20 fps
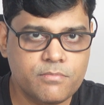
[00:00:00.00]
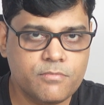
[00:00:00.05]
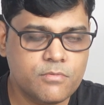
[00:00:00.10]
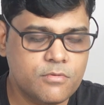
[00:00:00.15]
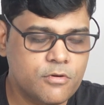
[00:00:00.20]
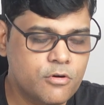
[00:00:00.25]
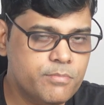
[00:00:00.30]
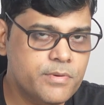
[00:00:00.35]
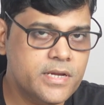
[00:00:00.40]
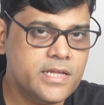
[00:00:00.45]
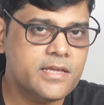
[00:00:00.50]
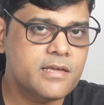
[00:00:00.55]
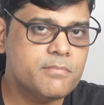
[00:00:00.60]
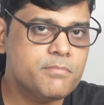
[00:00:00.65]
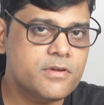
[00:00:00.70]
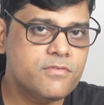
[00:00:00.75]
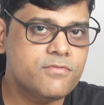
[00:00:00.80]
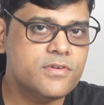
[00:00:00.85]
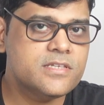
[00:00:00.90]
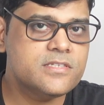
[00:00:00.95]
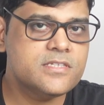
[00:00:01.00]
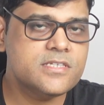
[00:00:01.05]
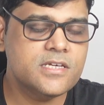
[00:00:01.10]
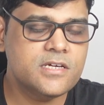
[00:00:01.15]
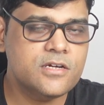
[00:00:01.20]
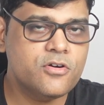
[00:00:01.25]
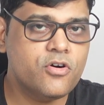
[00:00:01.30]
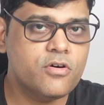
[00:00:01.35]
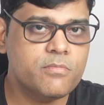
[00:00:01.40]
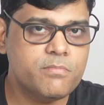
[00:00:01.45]
opening a previous
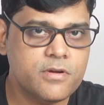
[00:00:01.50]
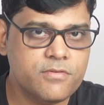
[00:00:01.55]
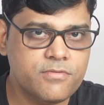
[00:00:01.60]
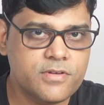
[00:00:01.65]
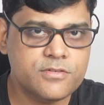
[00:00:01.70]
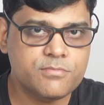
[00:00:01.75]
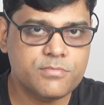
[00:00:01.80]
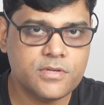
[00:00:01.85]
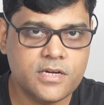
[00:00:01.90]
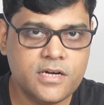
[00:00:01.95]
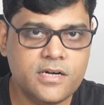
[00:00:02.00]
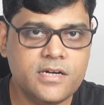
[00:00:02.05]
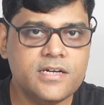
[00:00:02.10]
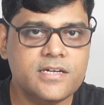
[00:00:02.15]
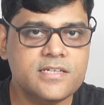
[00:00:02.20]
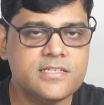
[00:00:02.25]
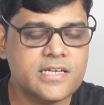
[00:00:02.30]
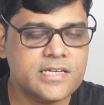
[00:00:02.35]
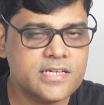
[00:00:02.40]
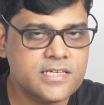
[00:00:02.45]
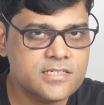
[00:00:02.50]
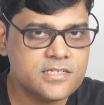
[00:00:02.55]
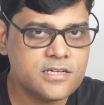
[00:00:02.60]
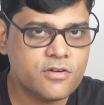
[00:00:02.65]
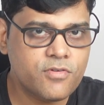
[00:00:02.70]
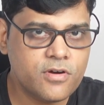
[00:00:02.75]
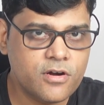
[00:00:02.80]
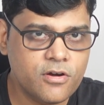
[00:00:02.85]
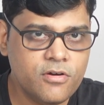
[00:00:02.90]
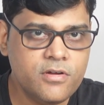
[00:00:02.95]
year or previous period, it is against
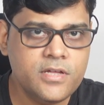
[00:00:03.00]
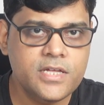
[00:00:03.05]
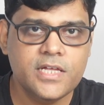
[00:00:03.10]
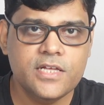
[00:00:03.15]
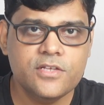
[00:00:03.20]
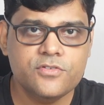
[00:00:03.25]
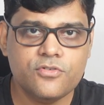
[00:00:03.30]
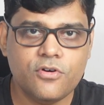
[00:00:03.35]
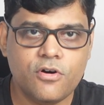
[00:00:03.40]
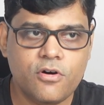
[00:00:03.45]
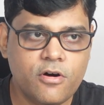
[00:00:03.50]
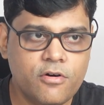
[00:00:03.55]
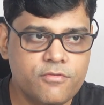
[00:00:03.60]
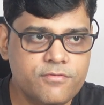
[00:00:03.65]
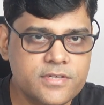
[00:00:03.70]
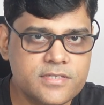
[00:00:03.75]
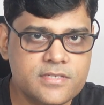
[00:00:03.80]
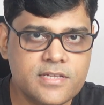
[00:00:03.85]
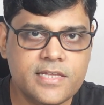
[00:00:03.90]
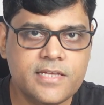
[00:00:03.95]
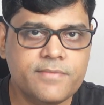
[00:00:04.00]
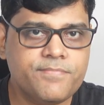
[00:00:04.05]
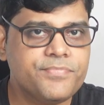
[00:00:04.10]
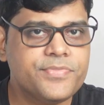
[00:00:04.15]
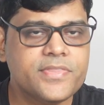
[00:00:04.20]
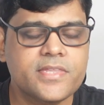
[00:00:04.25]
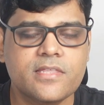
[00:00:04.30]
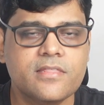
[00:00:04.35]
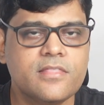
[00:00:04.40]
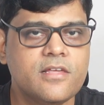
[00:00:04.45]
our law. So obviously,
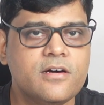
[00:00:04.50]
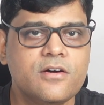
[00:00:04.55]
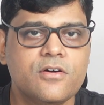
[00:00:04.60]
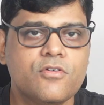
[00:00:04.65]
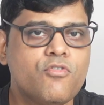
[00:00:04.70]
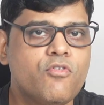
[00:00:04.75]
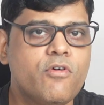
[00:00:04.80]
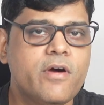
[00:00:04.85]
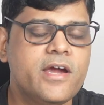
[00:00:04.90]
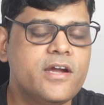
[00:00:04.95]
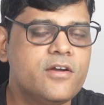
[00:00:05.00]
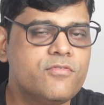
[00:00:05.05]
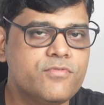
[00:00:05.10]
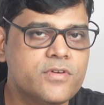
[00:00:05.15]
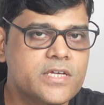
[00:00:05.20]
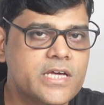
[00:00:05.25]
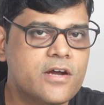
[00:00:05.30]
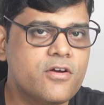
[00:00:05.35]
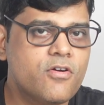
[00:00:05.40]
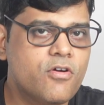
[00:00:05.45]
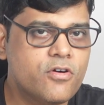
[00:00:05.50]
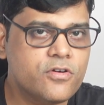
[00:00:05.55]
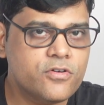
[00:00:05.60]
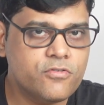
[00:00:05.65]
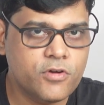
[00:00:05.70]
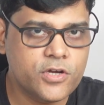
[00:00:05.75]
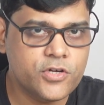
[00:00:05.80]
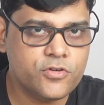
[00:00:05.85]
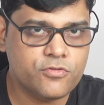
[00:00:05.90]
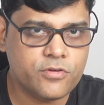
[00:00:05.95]
the go ahead we are not
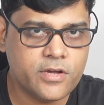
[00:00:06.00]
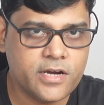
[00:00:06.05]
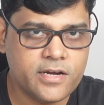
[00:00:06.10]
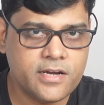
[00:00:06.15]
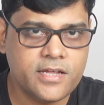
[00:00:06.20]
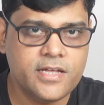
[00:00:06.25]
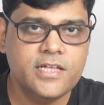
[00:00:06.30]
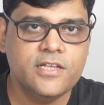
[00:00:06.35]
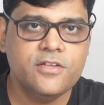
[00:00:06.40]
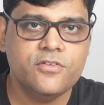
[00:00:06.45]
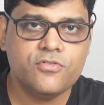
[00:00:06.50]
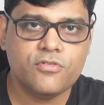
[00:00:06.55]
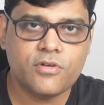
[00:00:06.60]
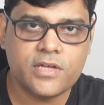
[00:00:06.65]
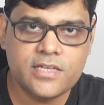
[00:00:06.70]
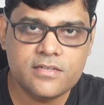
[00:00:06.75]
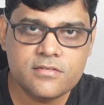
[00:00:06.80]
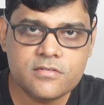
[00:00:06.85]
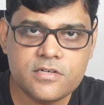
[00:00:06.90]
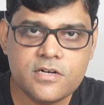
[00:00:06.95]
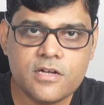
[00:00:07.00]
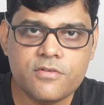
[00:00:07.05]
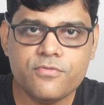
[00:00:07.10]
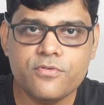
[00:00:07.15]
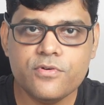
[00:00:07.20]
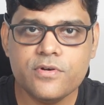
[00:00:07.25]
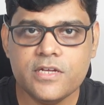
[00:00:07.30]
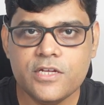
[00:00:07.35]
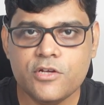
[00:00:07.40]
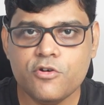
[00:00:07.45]
going to get. So instead of
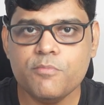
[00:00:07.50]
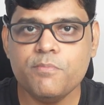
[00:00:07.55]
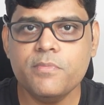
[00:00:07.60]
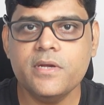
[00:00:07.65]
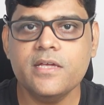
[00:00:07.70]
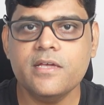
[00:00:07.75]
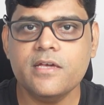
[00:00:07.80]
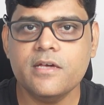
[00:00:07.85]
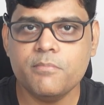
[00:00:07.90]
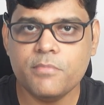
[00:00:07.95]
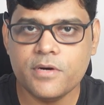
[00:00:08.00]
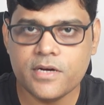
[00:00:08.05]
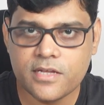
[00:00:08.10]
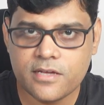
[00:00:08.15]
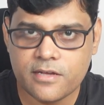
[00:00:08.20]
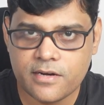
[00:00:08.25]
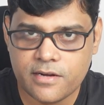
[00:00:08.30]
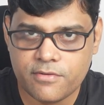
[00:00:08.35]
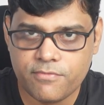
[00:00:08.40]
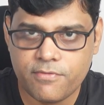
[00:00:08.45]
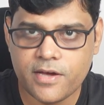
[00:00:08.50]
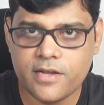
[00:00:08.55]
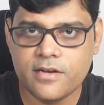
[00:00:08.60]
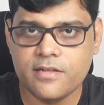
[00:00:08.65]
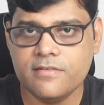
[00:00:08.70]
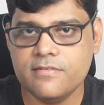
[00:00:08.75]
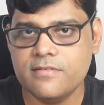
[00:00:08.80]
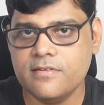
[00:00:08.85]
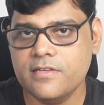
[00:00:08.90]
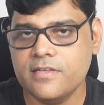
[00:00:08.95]
reopening a particular
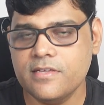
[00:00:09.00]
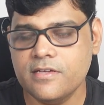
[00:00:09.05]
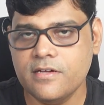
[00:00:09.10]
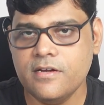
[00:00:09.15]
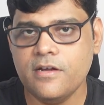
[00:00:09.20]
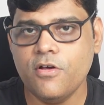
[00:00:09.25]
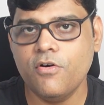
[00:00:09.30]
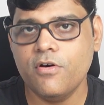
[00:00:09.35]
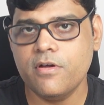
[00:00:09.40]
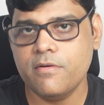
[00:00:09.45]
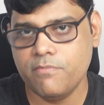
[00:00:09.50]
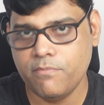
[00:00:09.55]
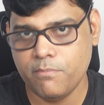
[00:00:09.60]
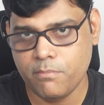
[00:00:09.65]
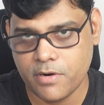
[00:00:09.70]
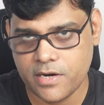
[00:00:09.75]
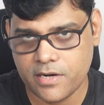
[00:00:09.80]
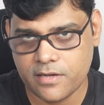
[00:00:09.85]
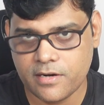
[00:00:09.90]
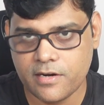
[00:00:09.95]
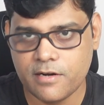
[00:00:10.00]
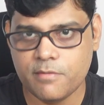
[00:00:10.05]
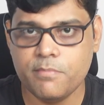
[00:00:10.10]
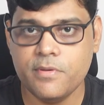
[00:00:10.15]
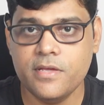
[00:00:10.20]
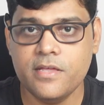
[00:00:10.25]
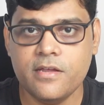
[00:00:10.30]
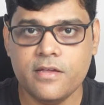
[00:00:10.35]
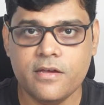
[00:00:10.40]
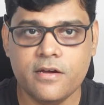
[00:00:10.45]
financial year or particular
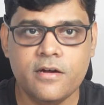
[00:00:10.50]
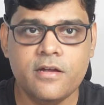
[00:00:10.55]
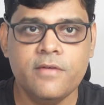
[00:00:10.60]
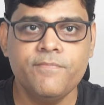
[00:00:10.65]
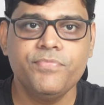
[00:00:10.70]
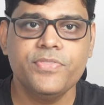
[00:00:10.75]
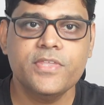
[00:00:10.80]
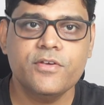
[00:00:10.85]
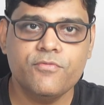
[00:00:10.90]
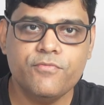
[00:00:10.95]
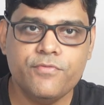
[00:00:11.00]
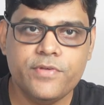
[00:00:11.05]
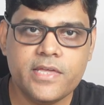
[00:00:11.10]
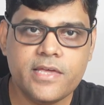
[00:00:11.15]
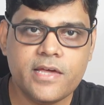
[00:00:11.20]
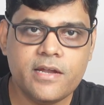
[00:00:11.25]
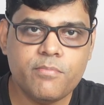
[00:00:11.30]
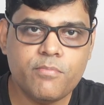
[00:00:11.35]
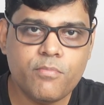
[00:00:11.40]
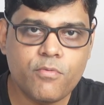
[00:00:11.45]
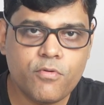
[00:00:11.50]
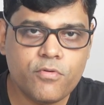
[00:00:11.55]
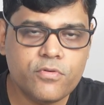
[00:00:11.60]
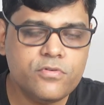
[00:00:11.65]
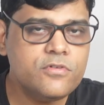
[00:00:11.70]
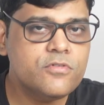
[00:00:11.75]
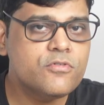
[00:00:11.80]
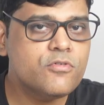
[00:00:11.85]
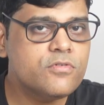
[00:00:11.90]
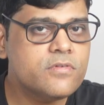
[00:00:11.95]
period, we can
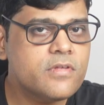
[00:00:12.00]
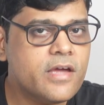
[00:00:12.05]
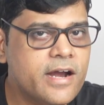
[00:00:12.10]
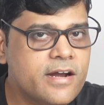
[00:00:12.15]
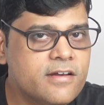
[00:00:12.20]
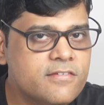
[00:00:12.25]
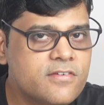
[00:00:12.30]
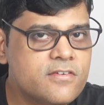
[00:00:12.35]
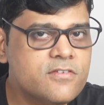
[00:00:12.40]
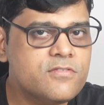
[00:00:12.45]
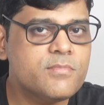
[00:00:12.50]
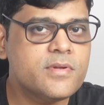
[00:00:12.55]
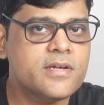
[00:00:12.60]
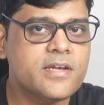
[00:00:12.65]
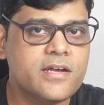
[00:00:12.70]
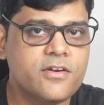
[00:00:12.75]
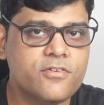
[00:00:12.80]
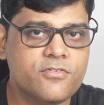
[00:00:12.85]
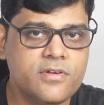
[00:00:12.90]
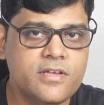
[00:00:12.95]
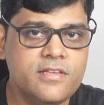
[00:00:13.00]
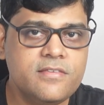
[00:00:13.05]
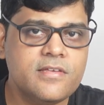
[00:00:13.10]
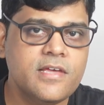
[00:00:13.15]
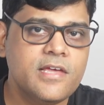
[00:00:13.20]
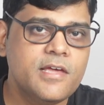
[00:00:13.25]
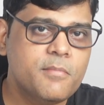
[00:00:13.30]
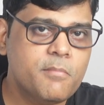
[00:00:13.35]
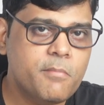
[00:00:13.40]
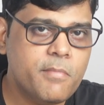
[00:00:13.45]
post those adjustment entries
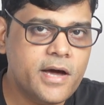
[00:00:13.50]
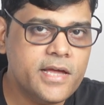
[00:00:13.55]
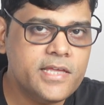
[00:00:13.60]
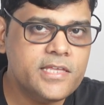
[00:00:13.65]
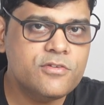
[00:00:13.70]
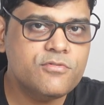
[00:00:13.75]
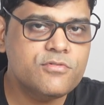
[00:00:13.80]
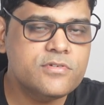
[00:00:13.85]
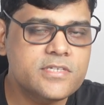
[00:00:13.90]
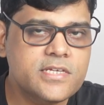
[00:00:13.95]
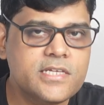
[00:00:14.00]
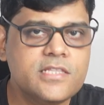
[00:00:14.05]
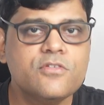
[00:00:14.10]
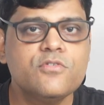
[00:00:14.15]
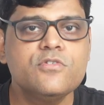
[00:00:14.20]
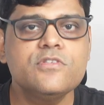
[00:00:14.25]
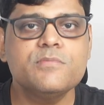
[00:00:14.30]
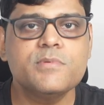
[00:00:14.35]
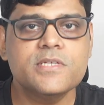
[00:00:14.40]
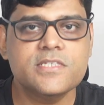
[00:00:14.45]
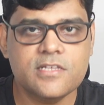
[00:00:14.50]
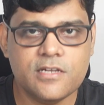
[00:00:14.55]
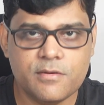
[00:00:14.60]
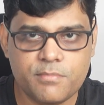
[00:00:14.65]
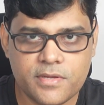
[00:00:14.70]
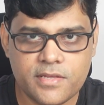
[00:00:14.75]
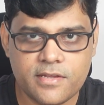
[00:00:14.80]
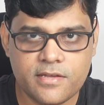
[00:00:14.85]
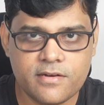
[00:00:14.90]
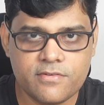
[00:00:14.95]
by using those special
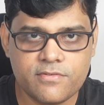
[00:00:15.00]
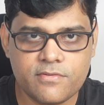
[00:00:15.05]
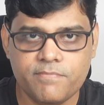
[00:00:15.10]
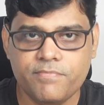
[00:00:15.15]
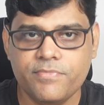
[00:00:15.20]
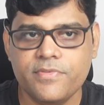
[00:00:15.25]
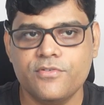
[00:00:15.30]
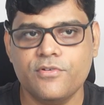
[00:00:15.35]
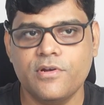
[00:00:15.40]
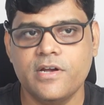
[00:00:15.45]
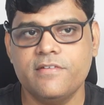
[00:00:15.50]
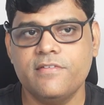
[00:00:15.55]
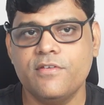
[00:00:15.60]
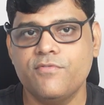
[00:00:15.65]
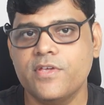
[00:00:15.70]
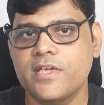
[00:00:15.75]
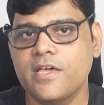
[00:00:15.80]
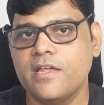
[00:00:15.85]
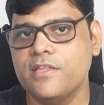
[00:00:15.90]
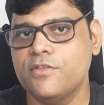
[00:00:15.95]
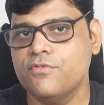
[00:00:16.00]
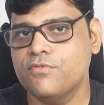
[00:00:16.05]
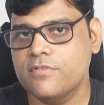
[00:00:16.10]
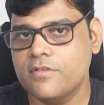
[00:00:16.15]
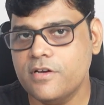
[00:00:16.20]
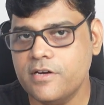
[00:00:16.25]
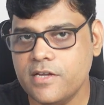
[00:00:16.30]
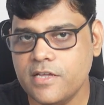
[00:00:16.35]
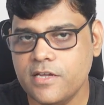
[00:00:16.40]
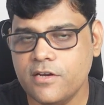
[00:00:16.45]
periods. So let's say we can use
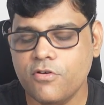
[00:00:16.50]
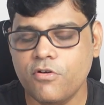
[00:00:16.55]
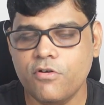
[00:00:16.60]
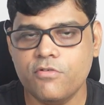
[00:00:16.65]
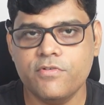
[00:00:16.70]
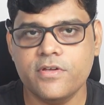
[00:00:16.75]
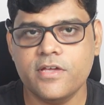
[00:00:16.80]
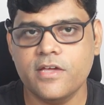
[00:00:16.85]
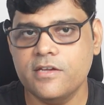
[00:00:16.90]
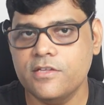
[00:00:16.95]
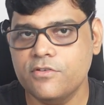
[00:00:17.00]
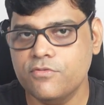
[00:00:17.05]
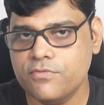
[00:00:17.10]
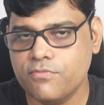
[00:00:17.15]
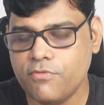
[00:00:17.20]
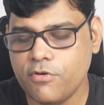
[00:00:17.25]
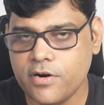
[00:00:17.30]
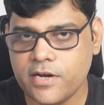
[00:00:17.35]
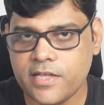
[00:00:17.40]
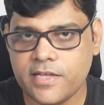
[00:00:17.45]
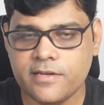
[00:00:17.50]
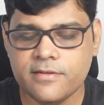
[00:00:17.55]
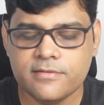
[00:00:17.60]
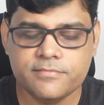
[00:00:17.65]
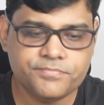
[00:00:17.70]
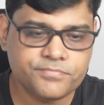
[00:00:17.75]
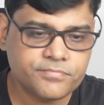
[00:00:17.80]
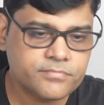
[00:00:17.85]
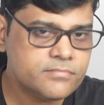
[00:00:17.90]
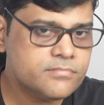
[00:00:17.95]
13 or we can use 14
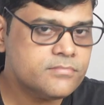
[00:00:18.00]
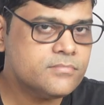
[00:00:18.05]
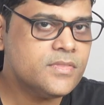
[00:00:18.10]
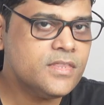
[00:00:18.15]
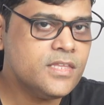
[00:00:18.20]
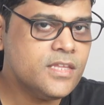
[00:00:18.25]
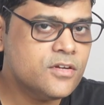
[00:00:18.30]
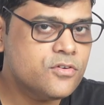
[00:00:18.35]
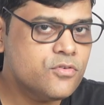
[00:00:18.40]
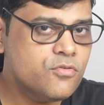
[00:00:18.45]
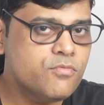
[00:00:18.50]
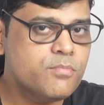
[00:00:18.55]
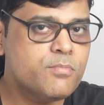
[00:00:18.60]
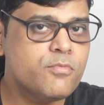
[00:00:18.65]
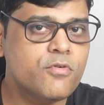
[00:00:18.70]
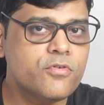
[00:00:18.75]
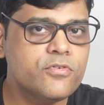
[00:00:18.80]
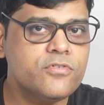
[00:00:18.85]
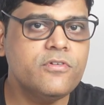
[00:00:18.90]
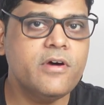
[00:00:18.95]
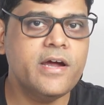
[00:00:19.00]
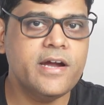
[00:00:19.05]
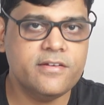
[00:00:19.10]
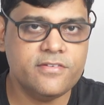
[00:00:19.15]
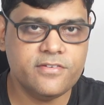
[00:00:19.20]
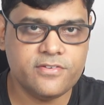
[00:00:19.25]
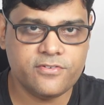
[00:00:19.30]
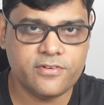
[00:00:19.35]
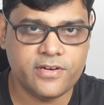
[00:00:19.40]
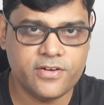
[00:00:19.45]
to post the
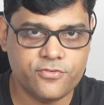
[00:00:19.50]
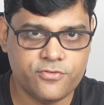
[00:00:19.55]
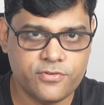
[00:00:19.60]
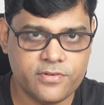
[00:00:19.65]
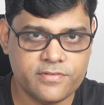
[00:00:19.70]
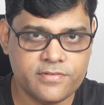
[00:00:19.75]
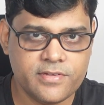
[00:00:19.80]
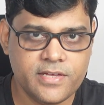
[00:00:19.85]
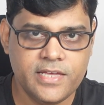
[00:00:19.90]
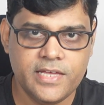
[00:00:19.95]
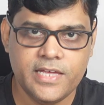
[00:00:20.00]
adjust entries.